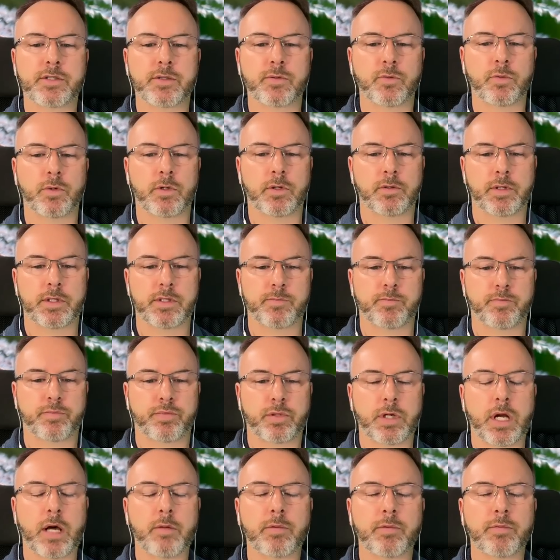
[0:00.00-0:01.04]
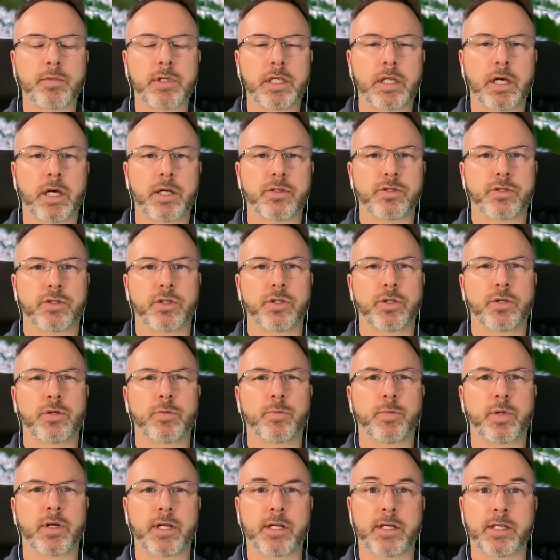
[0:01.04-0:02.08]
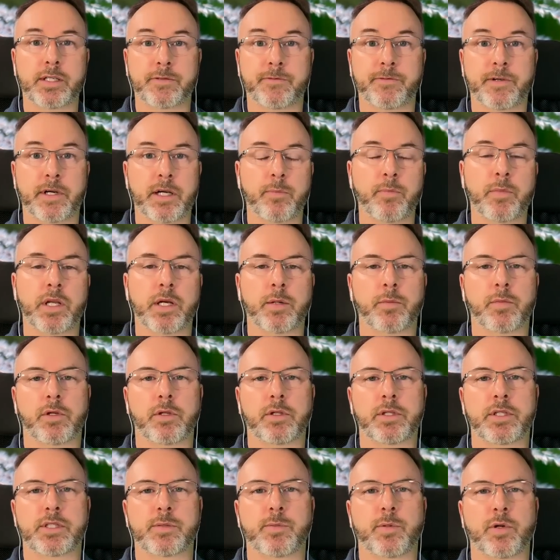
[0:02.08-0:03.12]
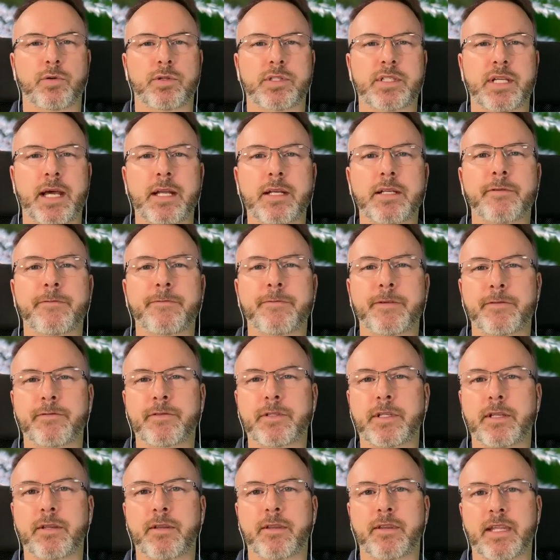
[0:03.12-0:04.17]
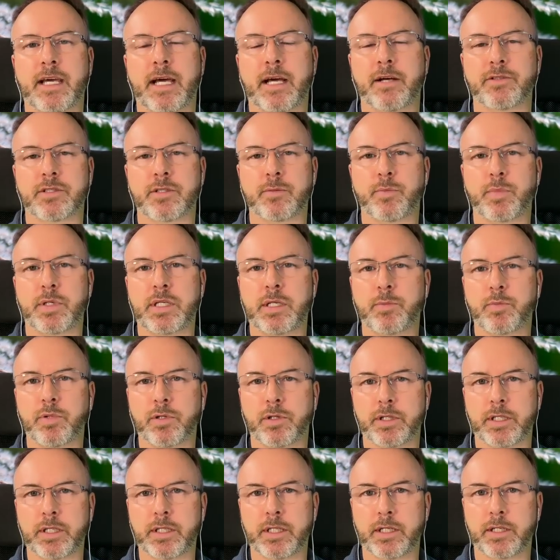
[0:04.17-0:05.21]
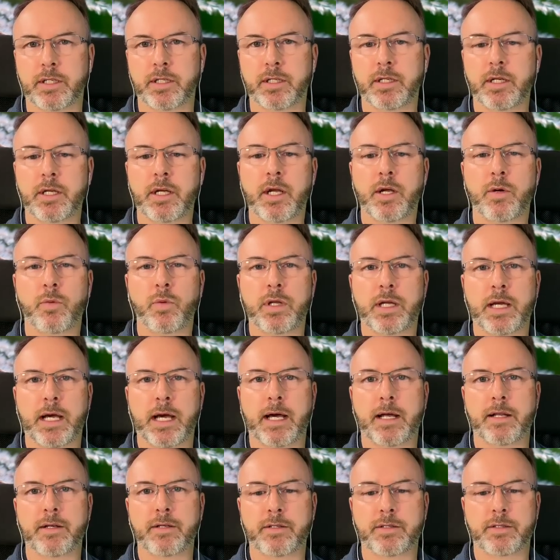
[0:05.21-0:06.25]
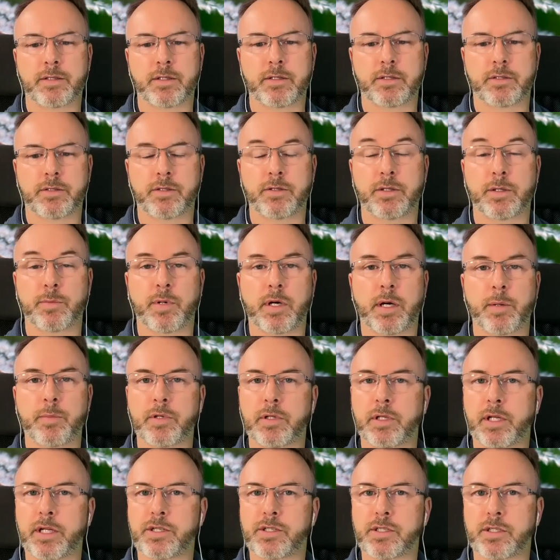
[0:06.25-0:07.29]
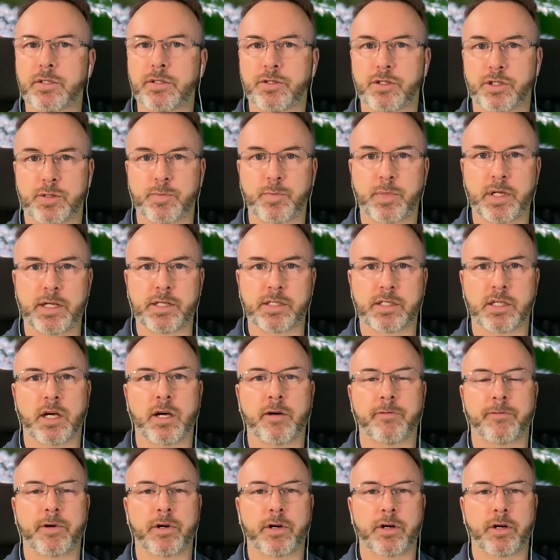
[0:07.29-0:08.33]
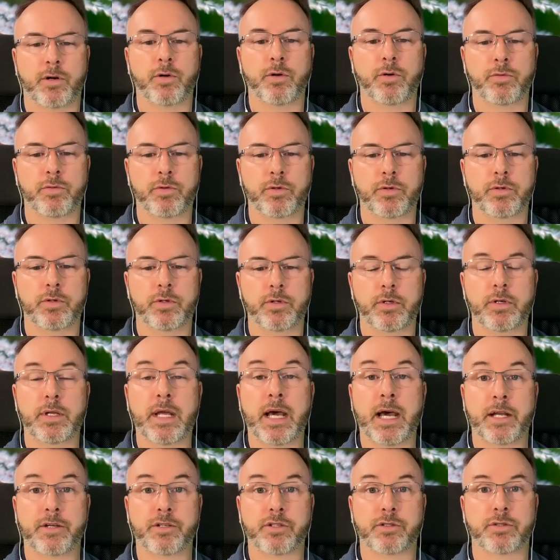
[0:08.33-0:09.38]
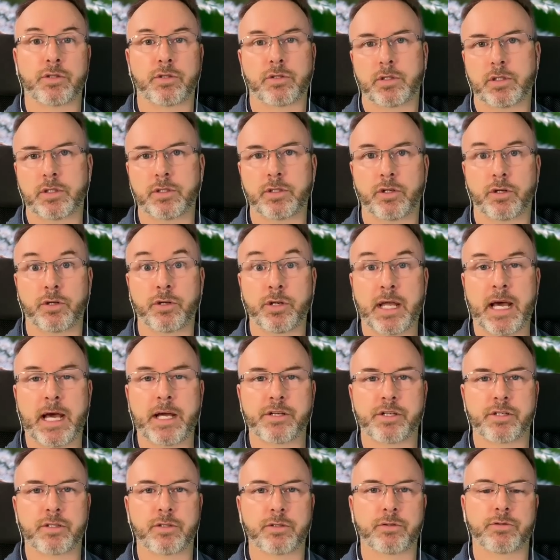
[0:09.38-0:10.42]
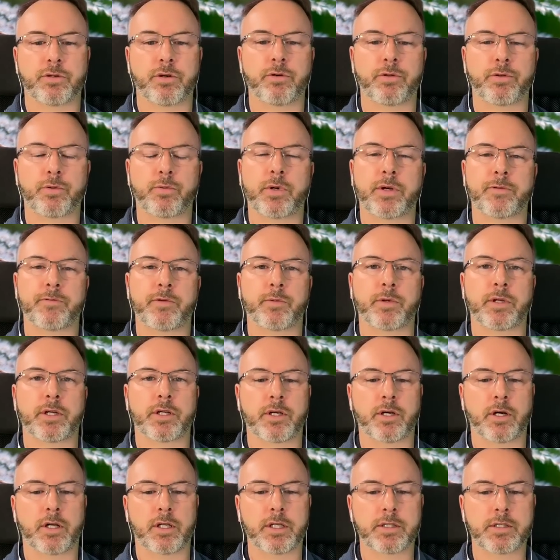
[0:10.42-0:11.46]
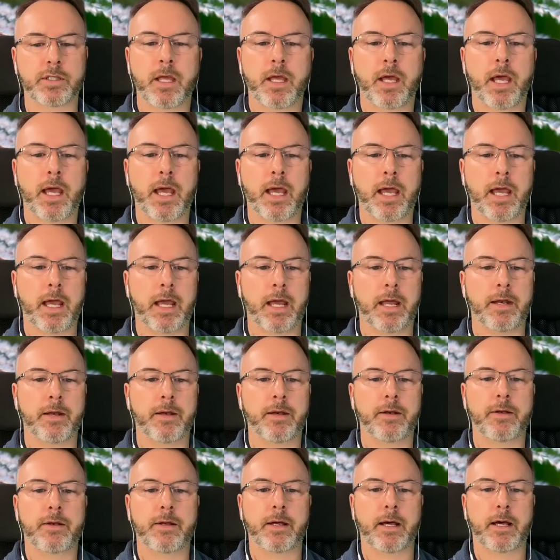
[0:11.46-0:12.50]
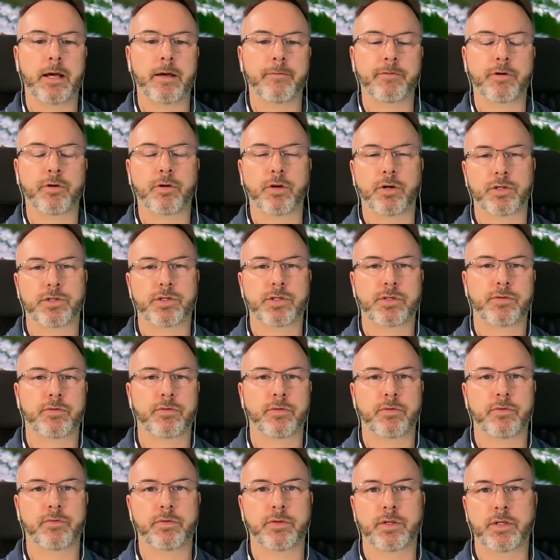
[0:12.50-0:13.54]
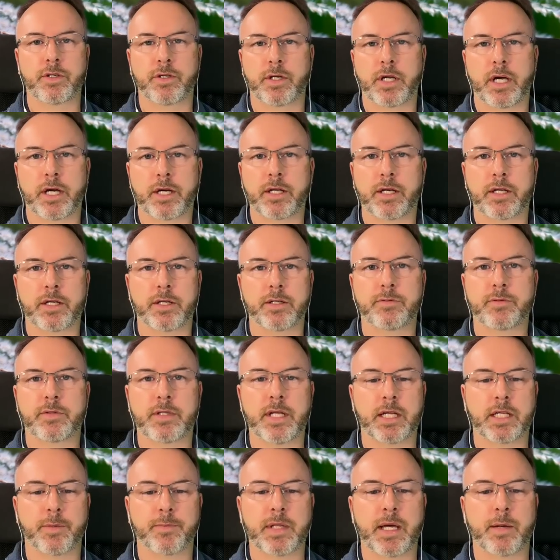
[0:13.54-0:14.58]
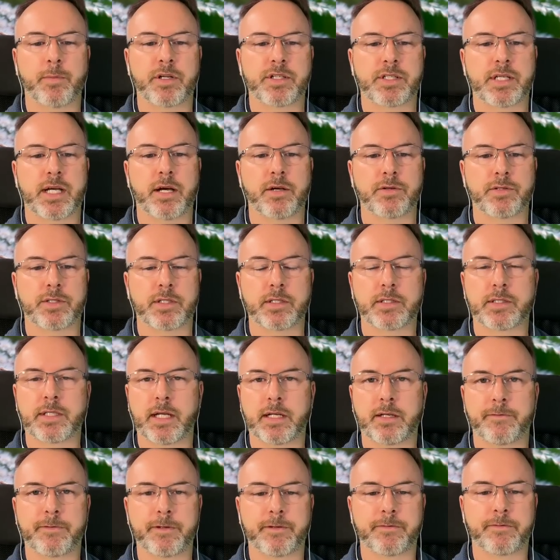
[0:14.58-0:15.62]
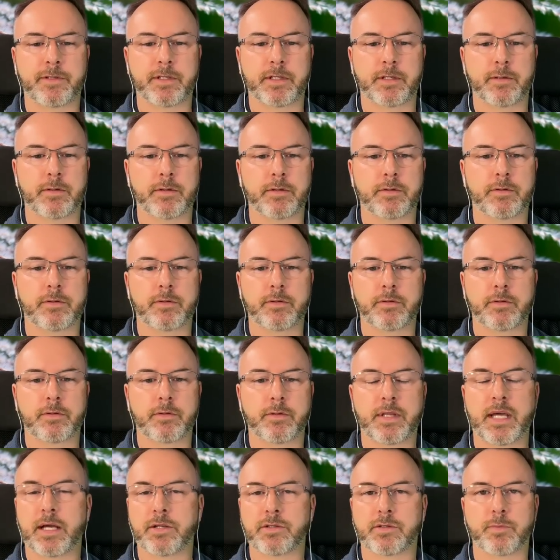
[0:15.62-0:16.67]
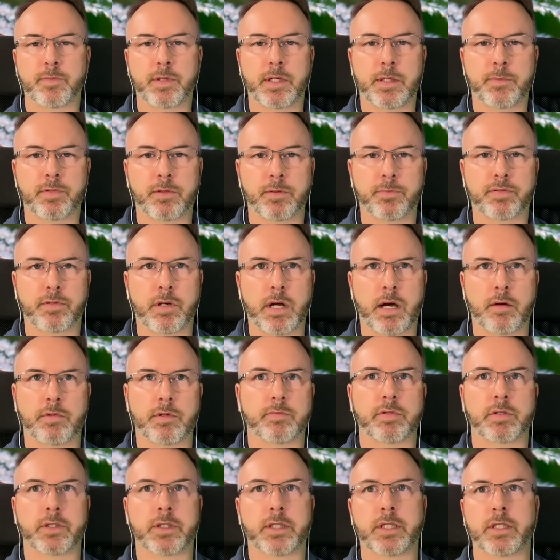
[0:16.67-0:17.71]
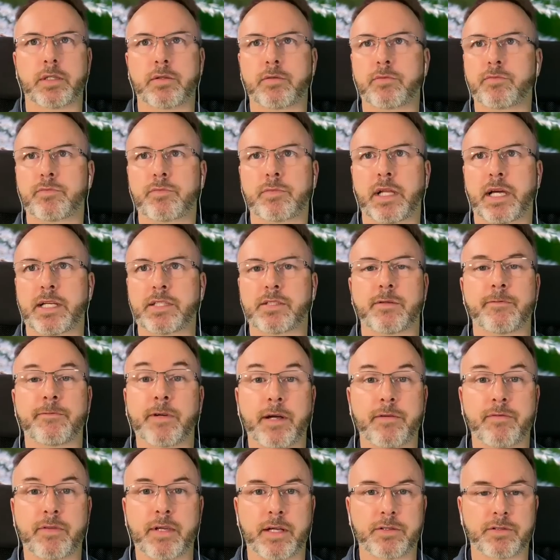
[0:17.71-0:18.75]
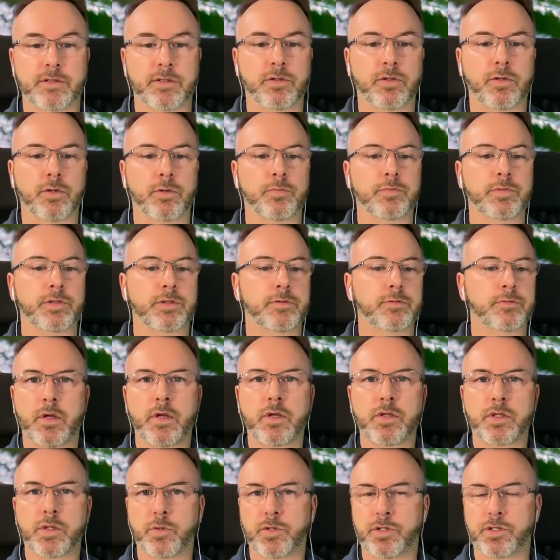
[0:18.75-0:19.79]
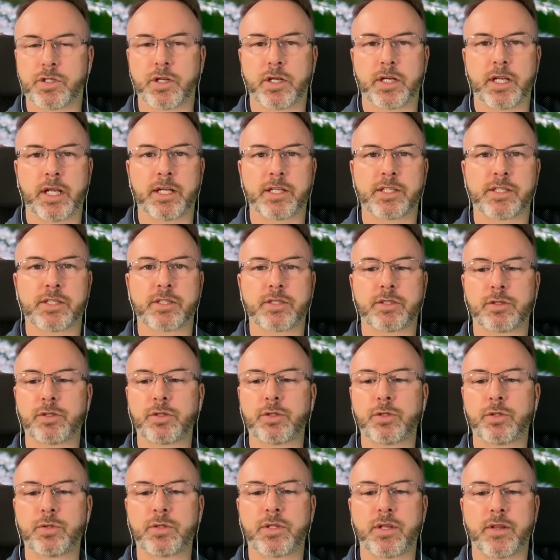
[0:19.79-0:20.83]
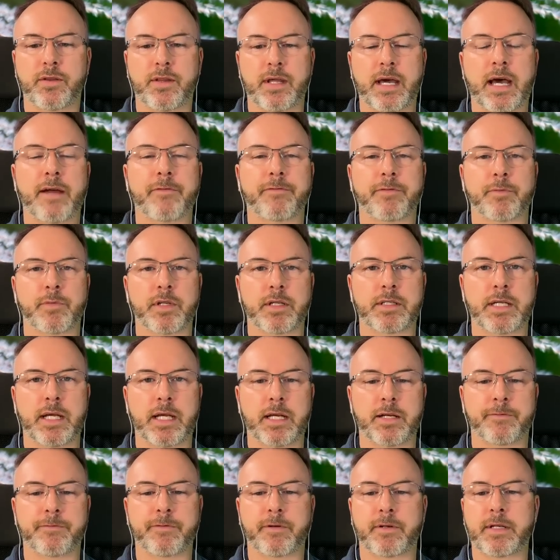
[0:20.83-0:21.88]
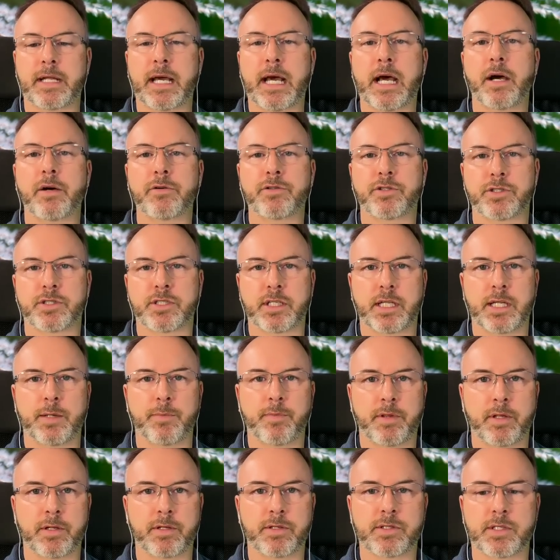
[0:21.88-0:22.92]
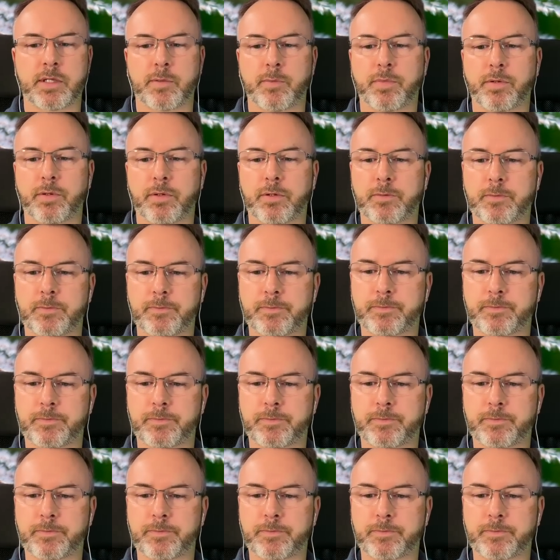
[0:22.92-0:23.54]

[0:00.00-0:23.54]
Well, it's probably not true, but it is very minimal. It's about 10 to 15,000 people a year we add to the population just based off our own natural or national growth, whatever you want to call it. And uh, of course, they're not going to take up that much housing, 10 to 15,000 people, probably less than 5,000 homes. So we're just going to exclude that from the data for now just to keep things simple.